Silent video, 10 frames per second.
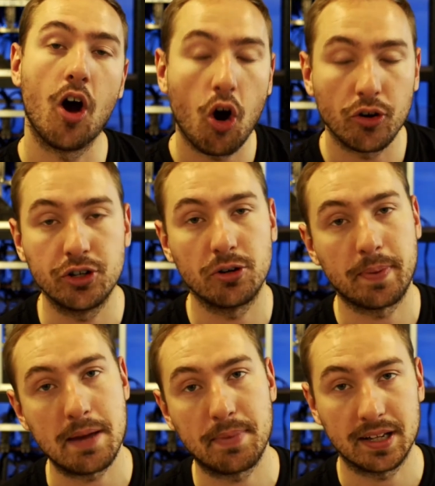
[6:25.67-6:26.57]
on your
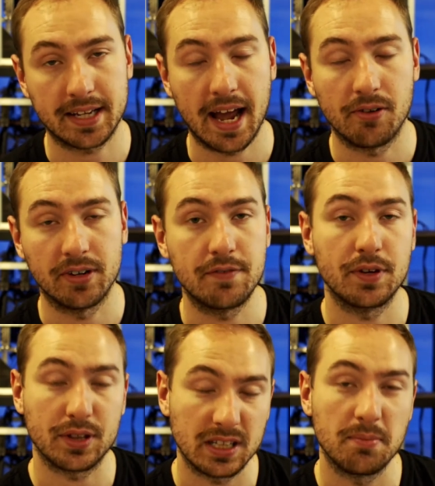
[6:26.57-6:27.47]
PayPal account if you
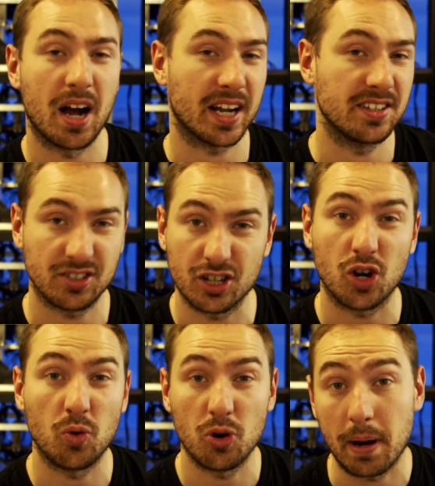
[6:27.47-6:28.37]
think the market's going to go up.